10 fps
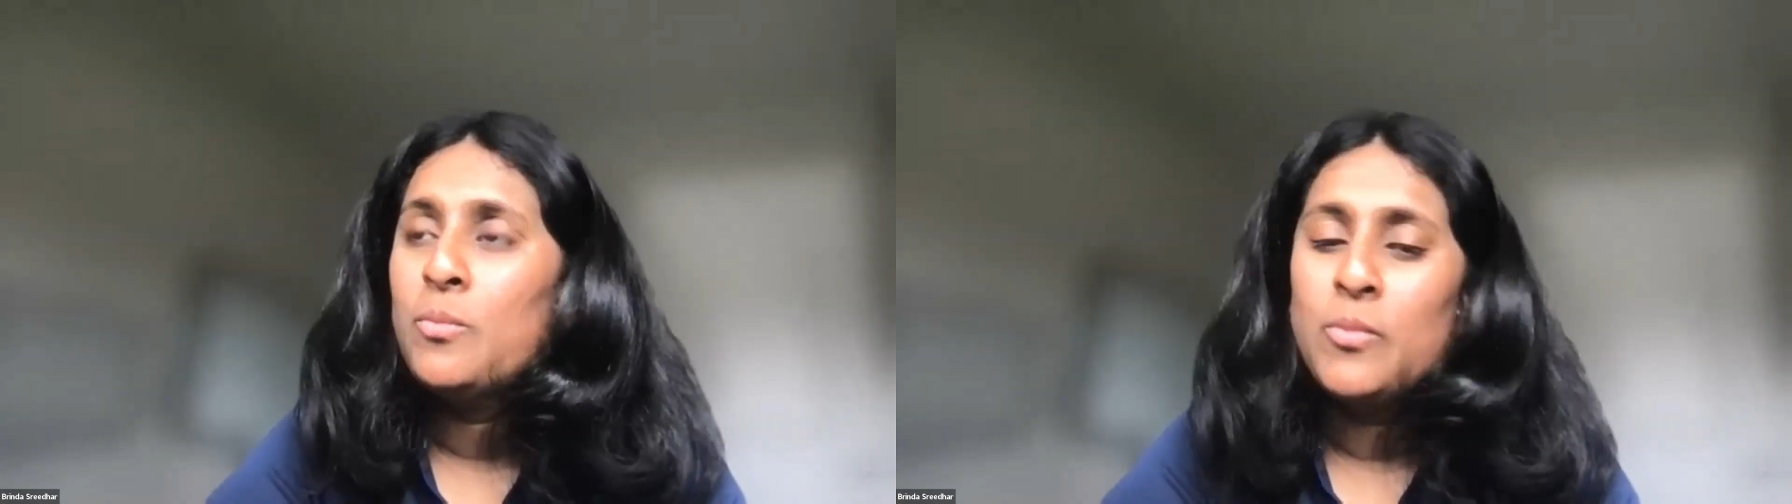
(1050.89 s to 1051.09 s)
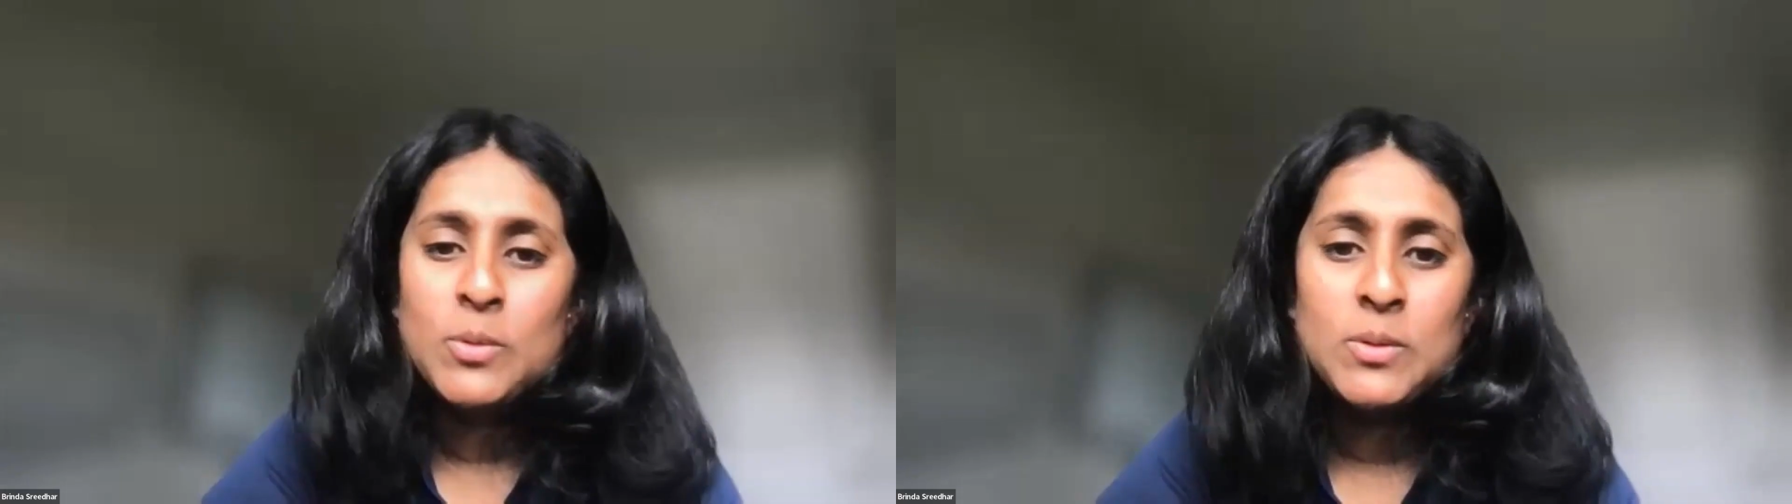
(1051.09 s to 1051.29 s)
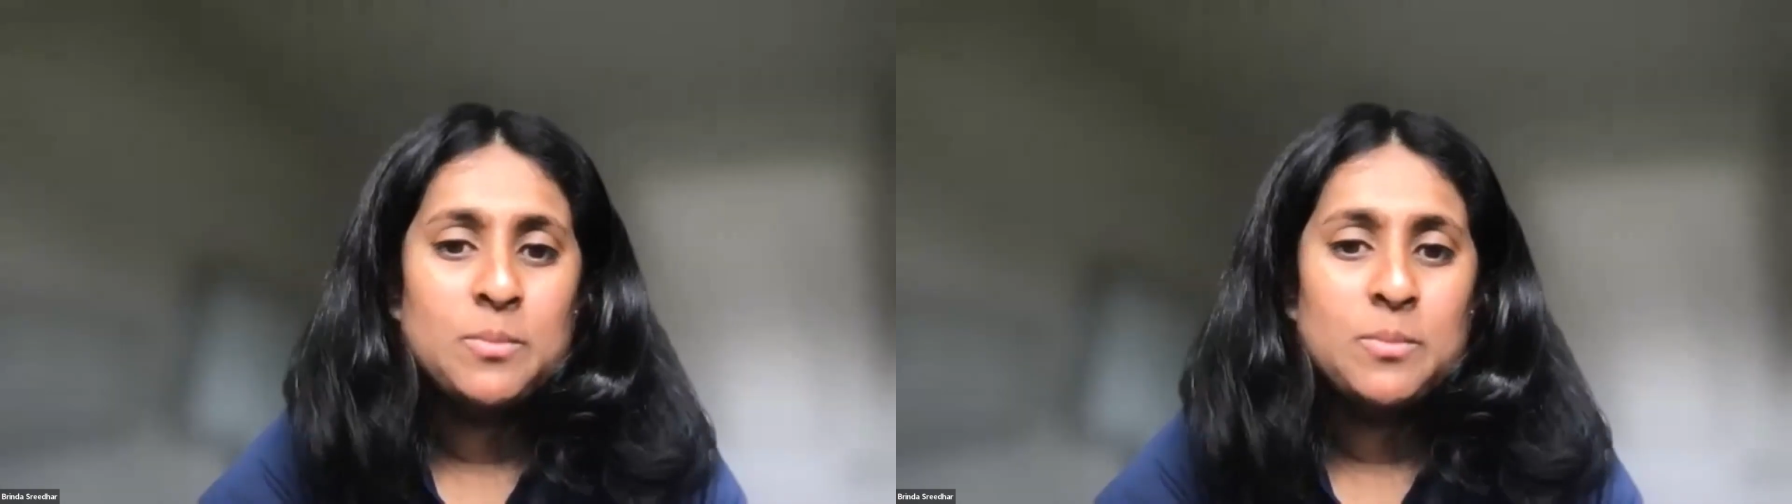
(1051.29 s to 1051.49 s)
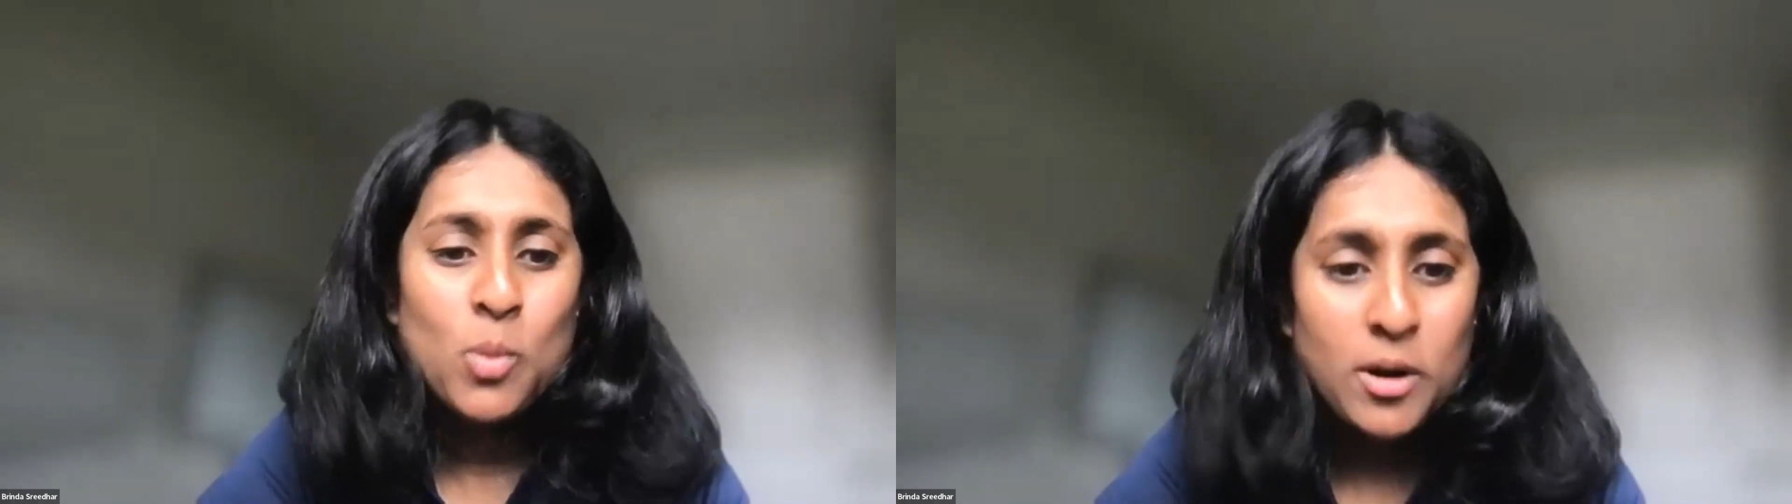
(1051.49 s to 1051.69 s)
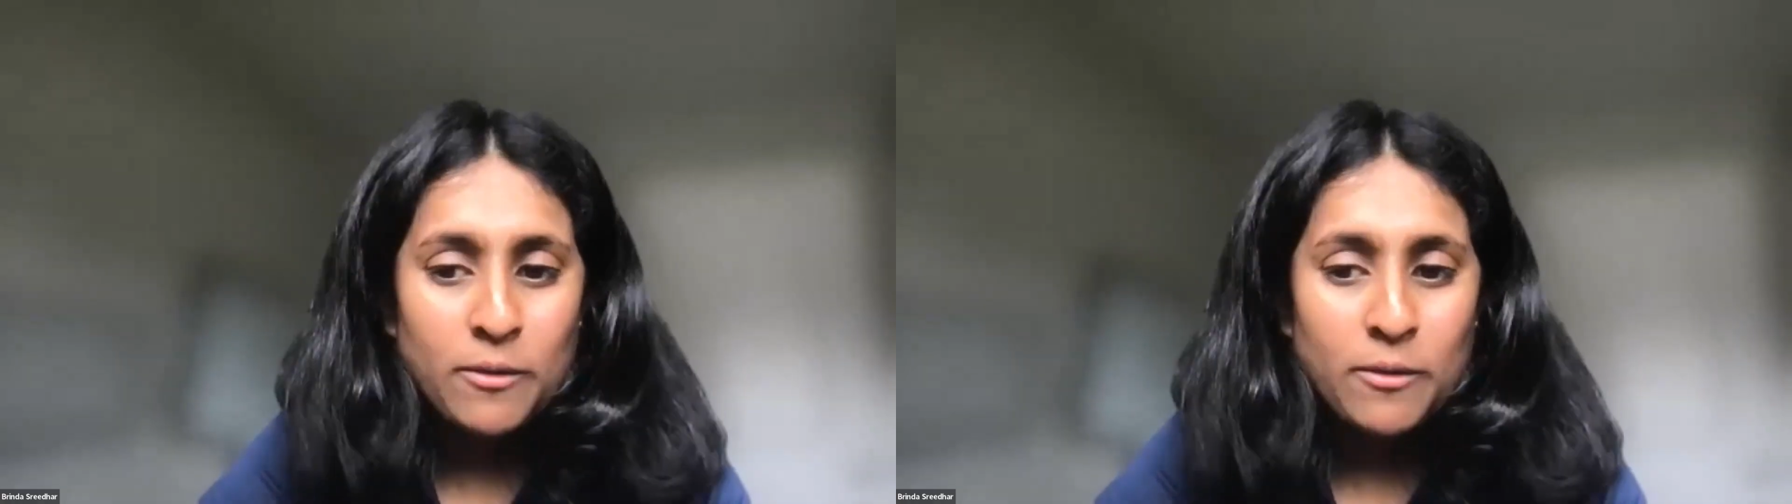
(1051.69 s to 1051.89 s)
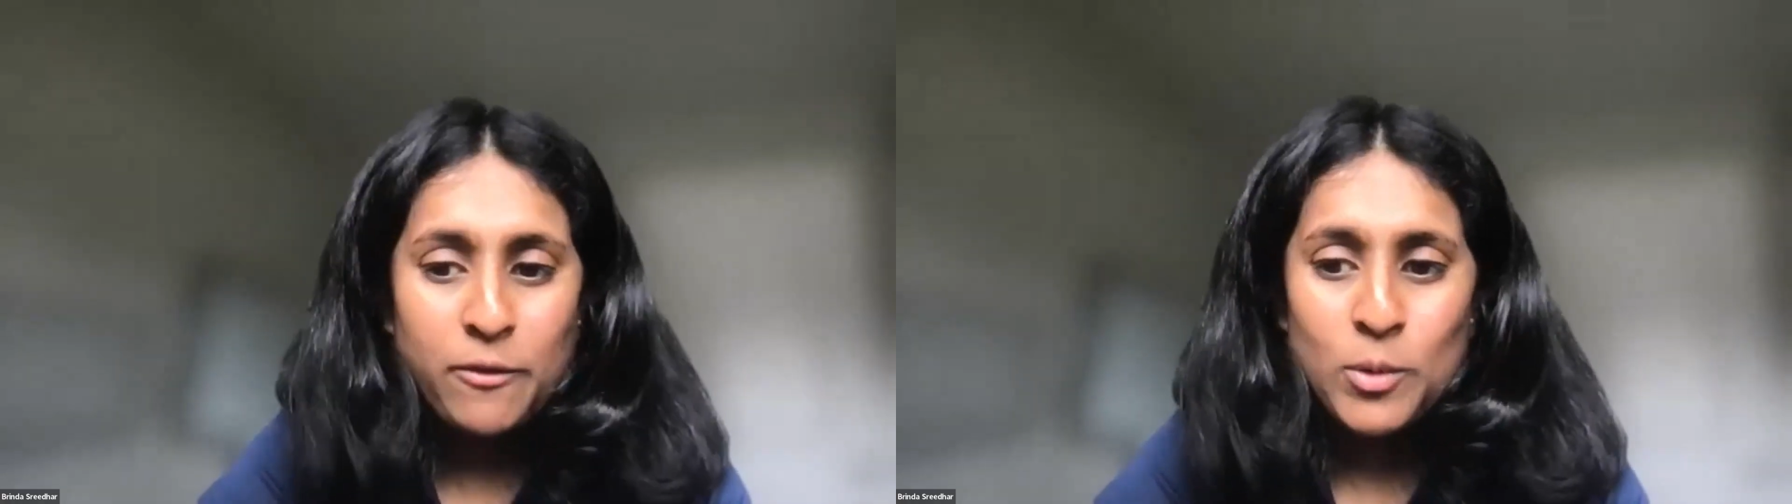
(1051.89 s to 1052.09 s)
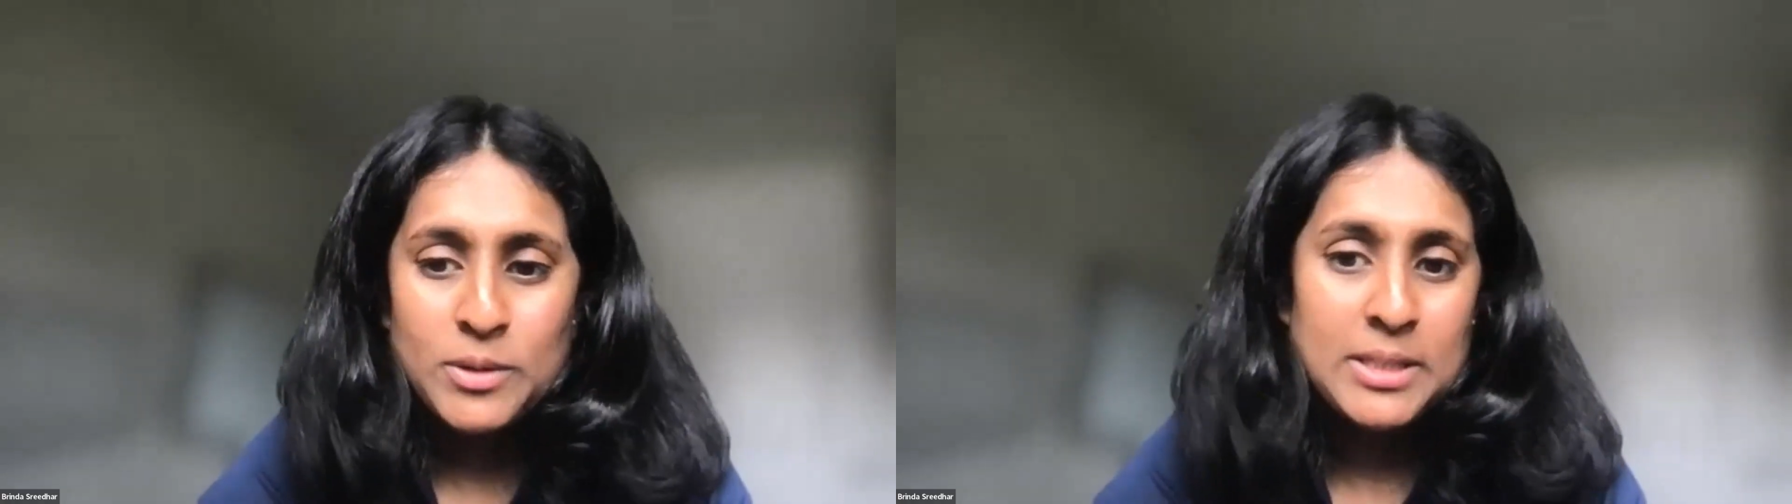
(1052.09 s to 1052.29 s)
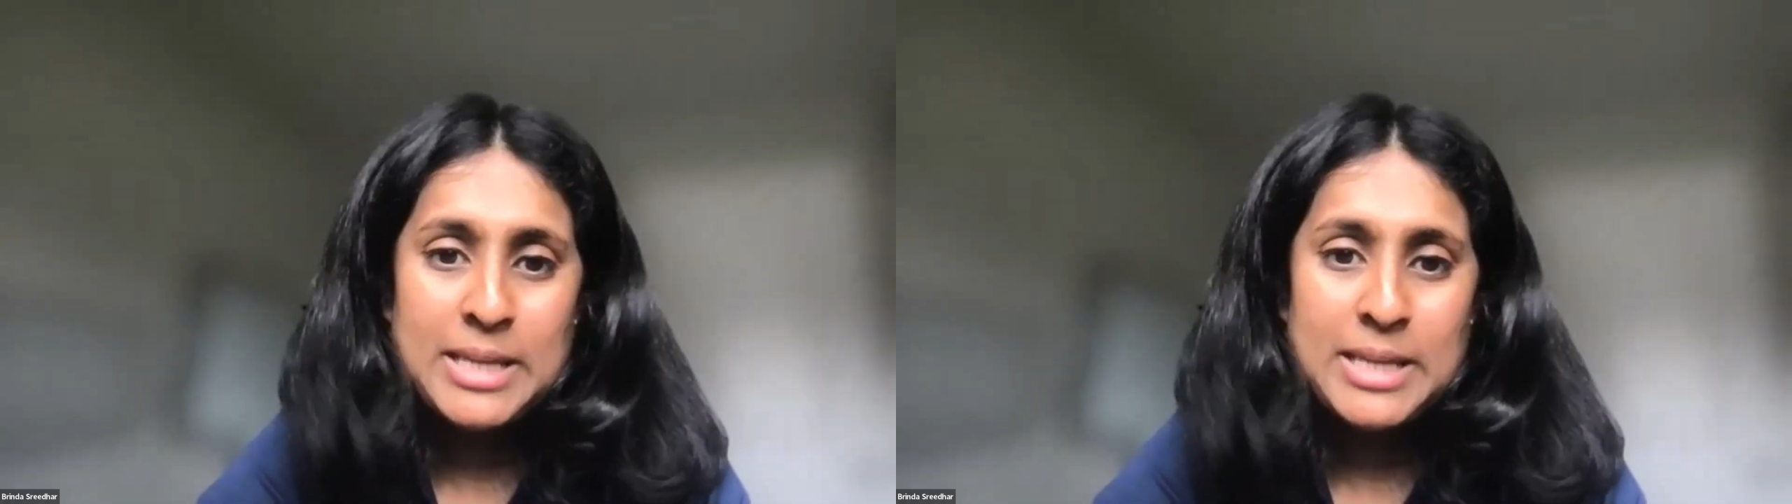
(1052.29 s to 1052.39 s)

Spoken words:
those workflows.